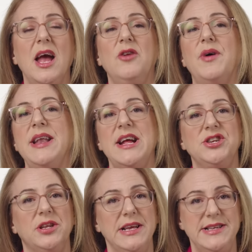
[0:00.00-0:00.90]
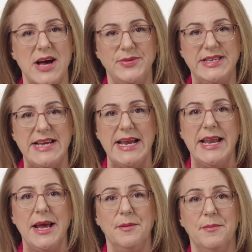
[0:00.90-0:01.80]
and financially
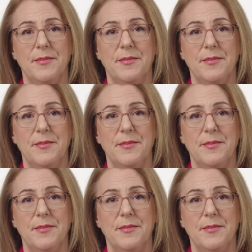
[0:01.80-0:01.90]
devastating.